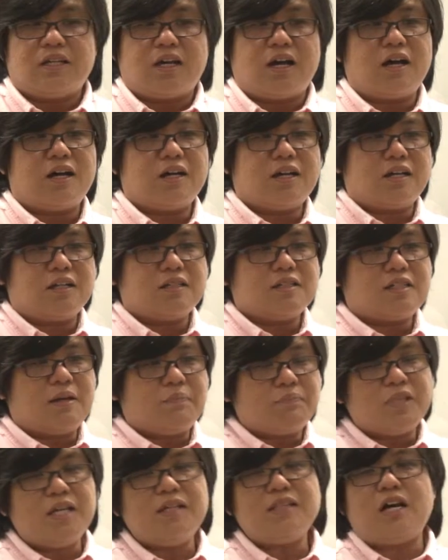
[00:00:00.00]
uh,
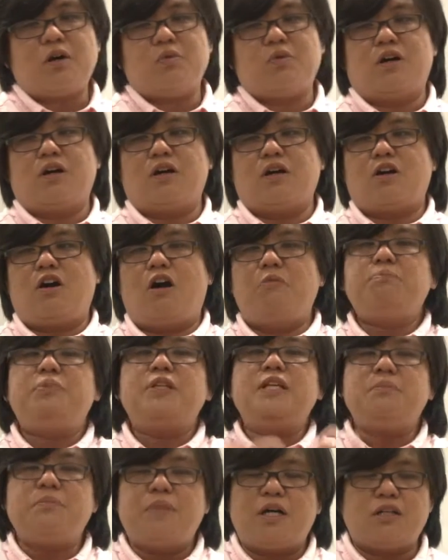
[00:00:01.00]
something that will
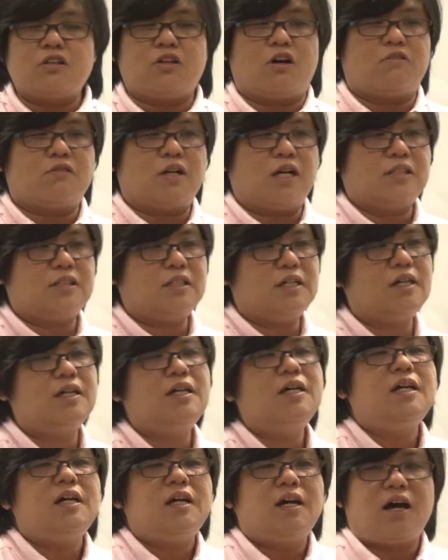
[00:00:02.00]
complement or rather
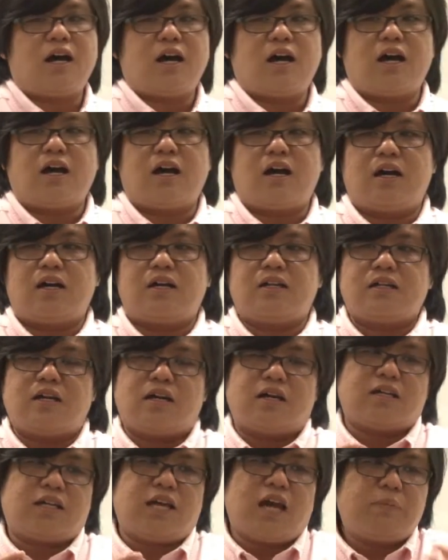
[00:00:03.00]
uh,
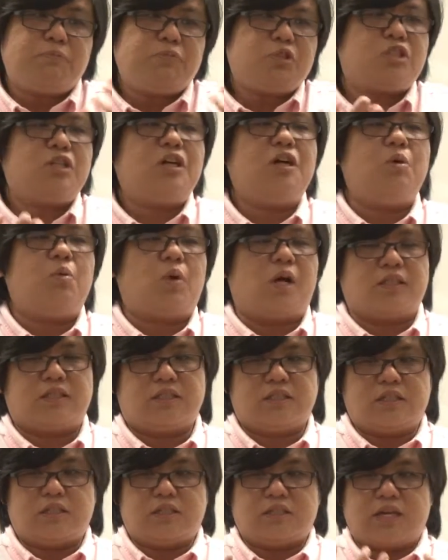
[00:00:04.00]
uh, capture
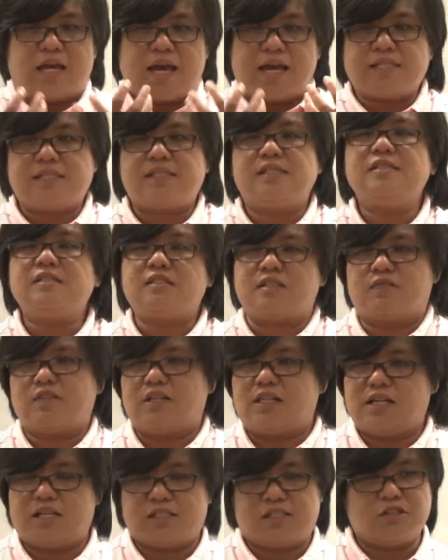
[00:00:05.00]
what the essence of
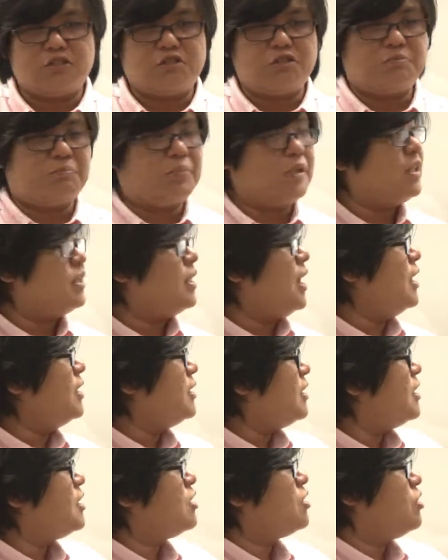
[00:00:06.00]
the lesson could be.
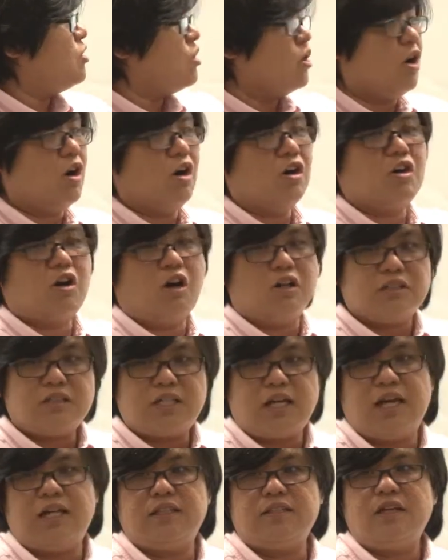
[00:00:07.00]
That is your
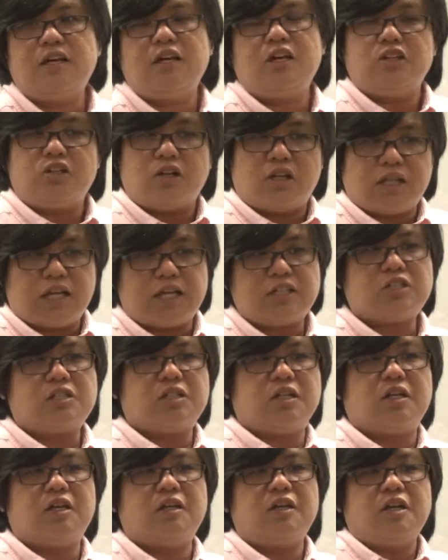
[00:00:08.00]
content, your
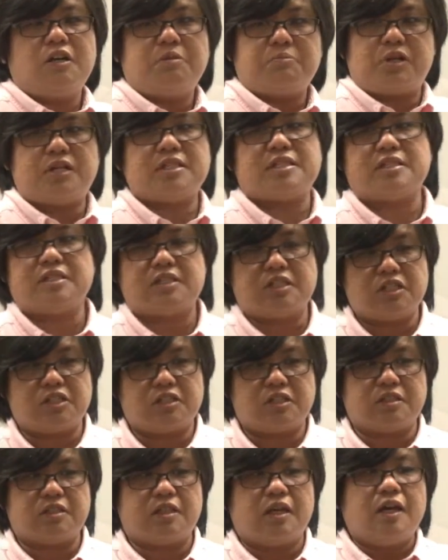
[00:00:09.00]
lecture
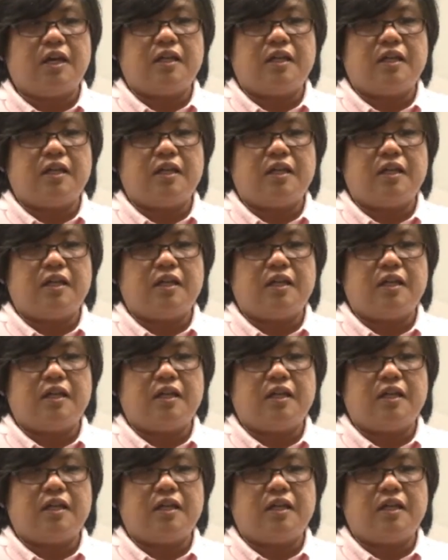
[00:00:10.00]
presentation.